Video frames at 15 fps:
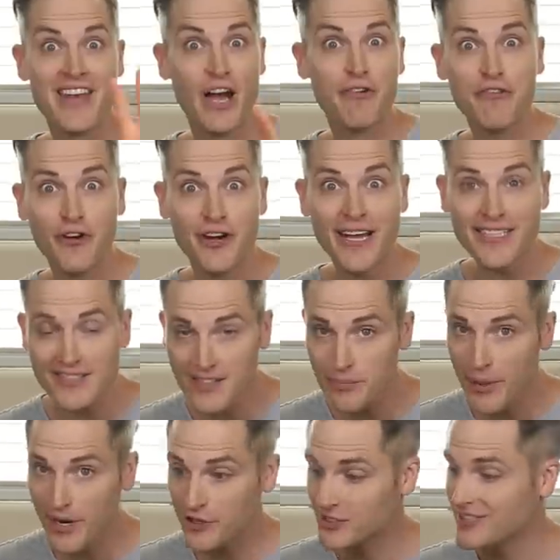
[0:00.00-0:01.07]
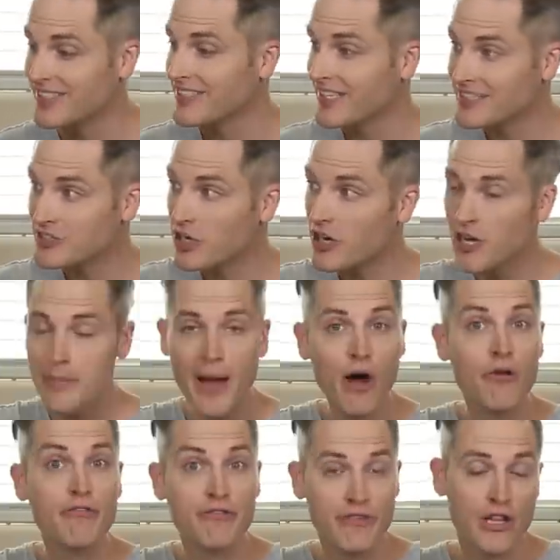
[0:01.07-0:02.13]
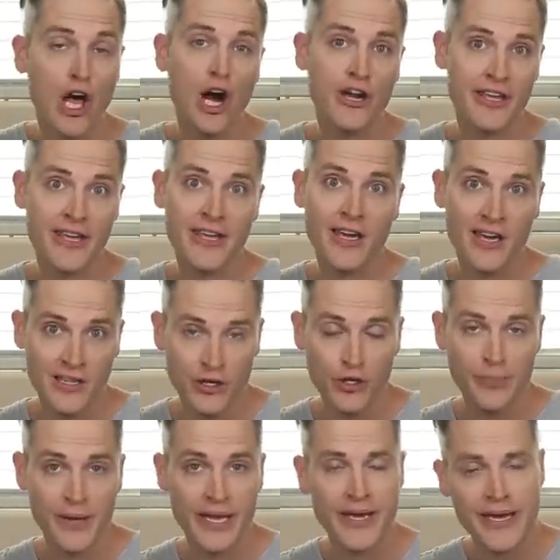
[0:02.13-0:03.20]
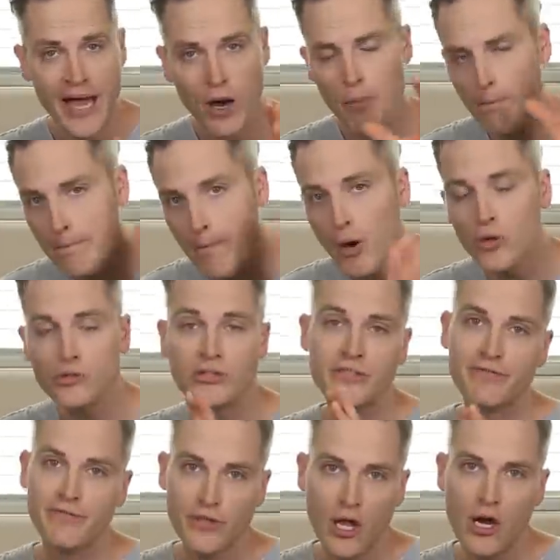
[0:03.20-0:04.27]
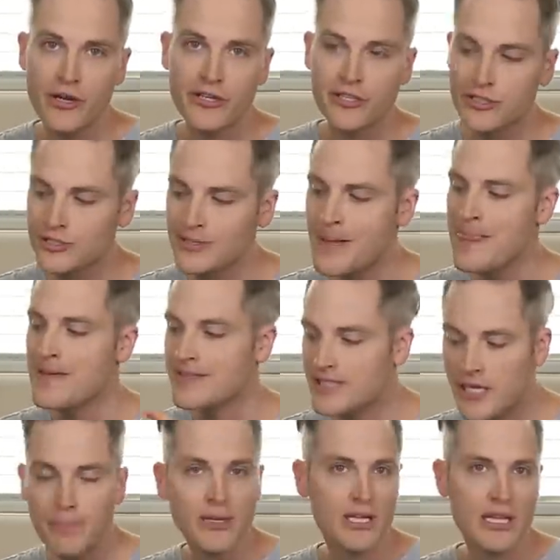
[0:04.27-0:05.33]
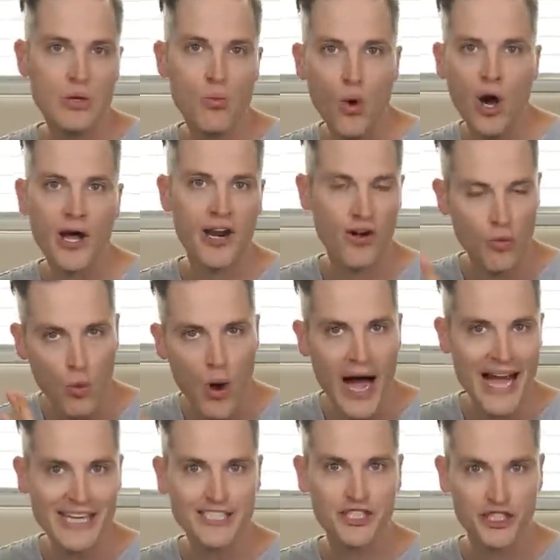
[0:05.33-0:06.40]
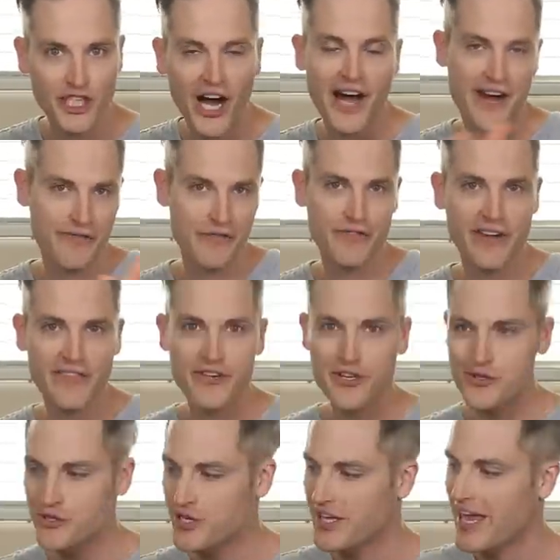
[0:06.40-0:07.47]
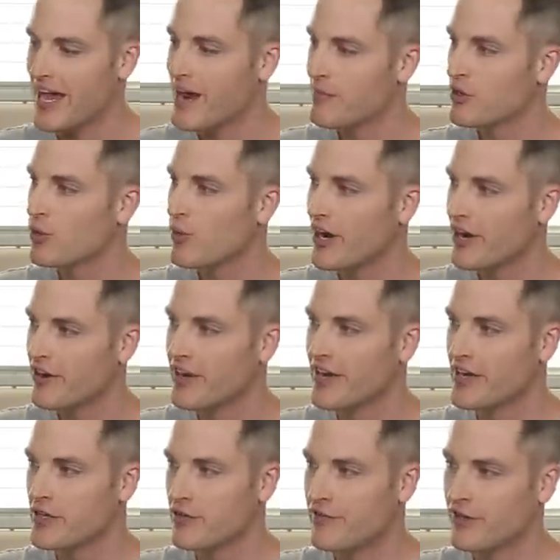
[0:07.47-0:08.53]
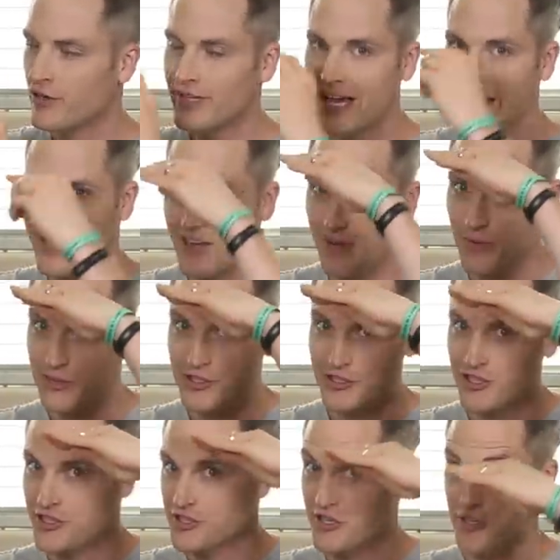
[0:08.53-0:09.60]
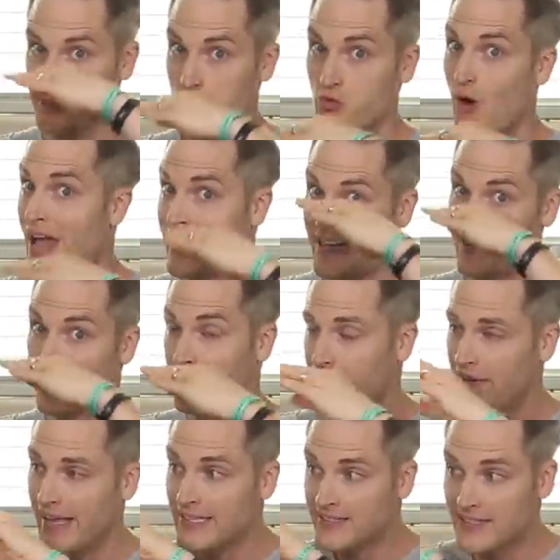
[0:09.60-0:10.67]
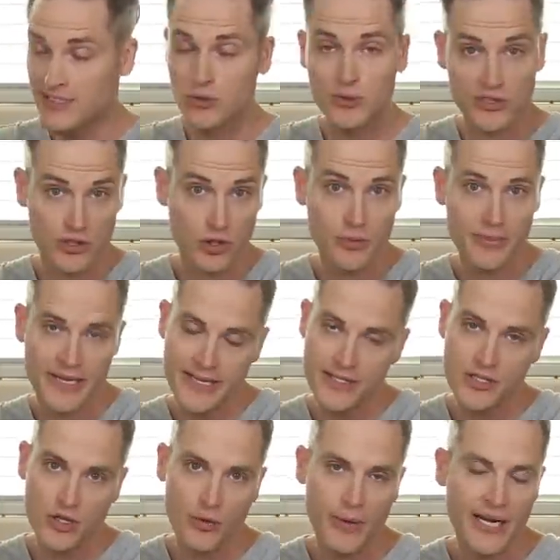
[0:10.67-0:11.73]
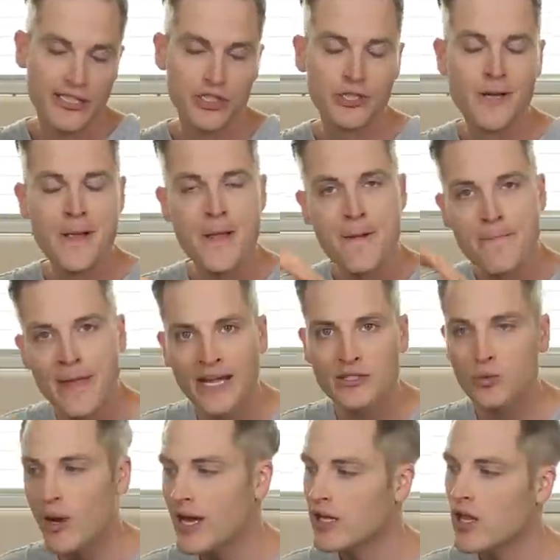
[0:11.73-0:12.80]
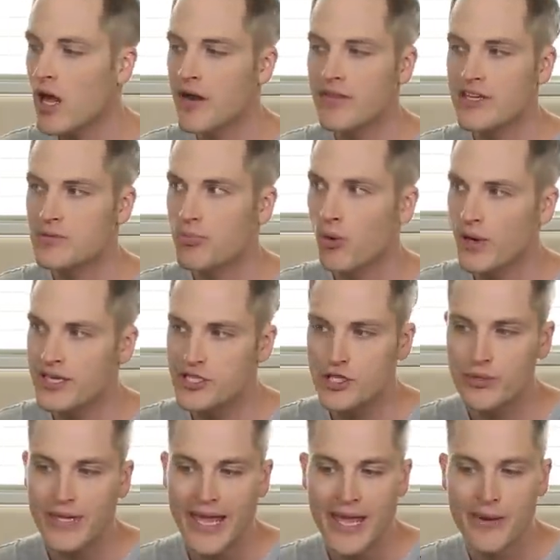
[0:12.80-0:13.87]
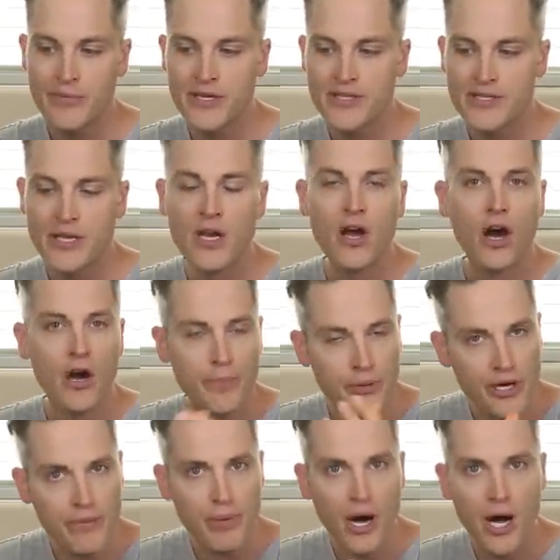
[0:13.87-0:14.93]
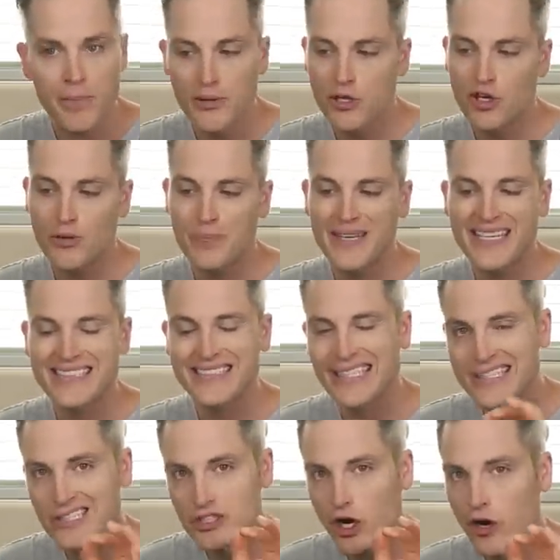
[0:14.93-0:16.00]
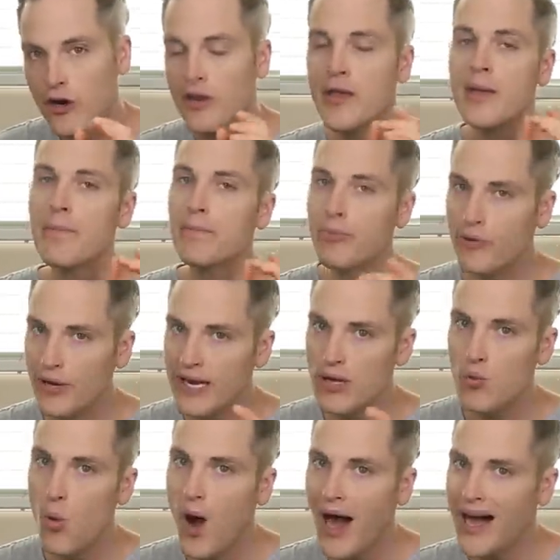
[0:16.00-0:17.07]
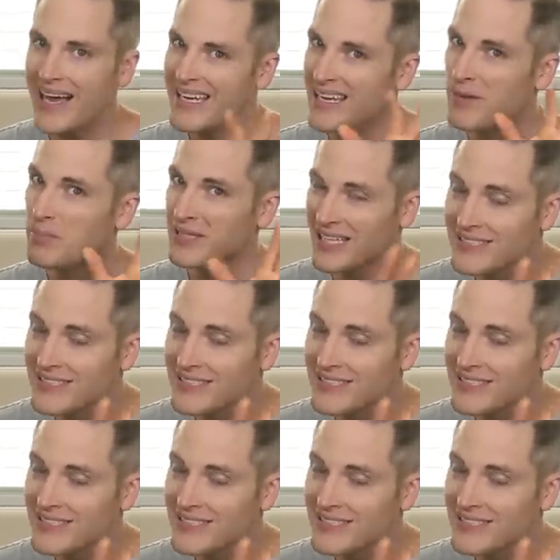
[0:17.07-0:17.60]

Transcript: Now for our next comparison, let's talk about vlogging a little bit. Now most vloggers typically want a wide shot. If you've ever used a camera where you felt like it was just right in your face because it was zoomed in so much, that's why a lot of these point and shoot cameras are pretty popular because they start pretty wide, but